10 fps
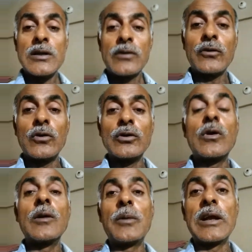So you
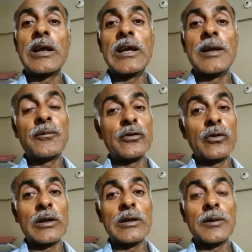can play games, you
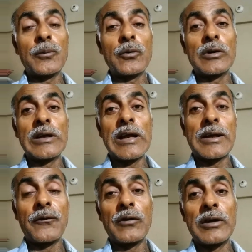can put the
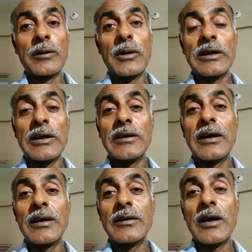activity, but then
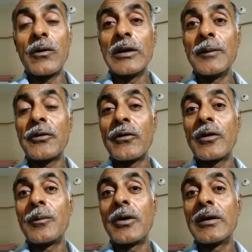now let me talk
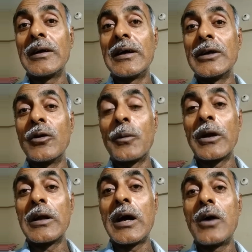about your
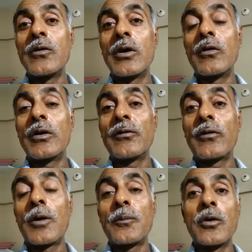brain, how you're going to
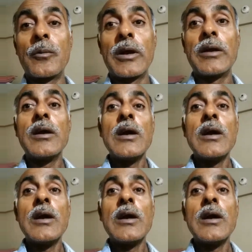stop your brain.